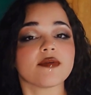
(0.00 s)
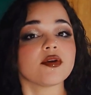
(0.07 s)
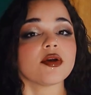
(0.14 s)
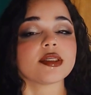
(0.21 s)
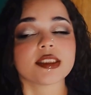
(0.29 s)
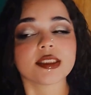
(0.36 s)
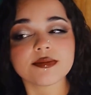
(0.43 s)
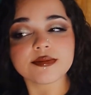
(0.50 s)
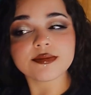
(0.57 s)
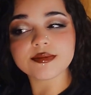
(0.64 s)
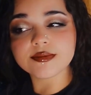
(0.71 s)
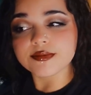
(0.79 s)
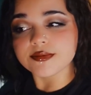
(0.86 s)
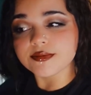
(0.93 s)
I've noticed it.
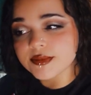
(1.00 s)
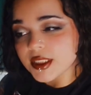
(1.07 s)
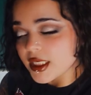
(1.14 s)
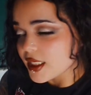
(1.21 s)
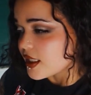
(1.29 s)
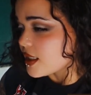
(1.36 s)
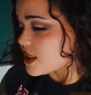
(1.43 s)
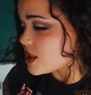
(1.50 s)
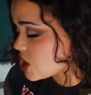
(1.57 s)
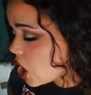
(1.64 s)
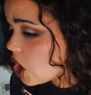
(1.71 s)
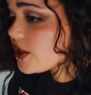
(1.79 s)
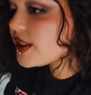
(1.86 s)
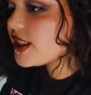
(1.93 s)

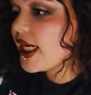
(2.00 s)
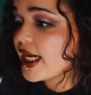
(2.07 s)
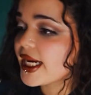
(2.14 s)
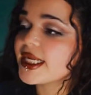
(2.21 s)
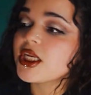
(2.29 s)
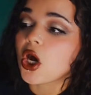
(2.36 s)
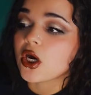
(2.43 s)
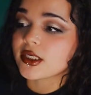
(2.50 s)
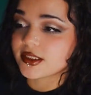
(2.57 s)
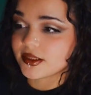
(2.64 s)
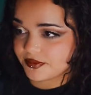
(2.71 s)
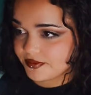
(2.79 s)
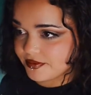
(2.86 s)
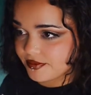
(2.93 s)
Stars and
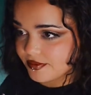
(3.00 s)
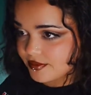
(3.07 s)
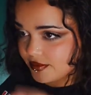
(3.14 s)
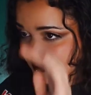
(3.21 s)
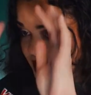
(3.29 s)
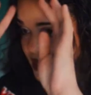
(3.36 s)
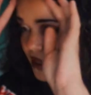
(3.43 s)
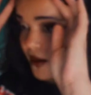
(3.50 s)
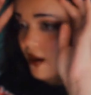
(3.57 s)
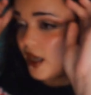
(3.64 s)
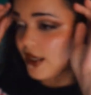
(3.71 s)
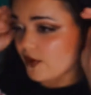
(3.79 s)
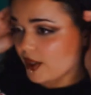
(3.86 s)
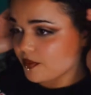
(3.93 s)
dogs.
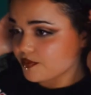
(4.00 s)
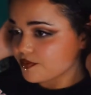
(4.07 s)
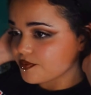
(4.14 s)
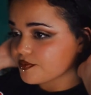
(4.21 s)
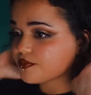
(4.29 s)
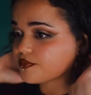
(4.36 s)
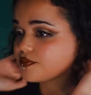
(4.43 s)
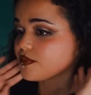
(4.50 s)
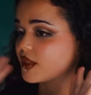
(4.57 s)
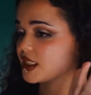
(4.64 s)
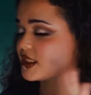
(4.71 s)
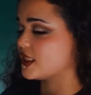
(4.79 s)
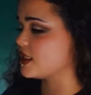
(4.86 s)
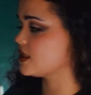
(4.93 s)
Anyway,
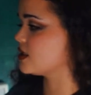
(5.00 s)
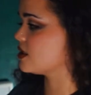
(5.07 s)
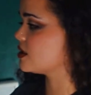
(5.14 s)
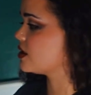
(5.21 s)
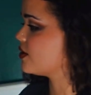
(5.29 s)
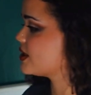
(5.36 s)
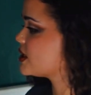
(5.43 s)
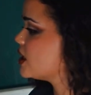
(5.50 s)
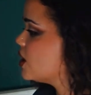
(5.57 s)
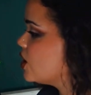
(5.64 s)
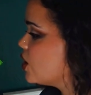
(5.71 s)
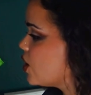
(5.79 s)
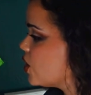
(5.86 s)
let's get into this lyrics.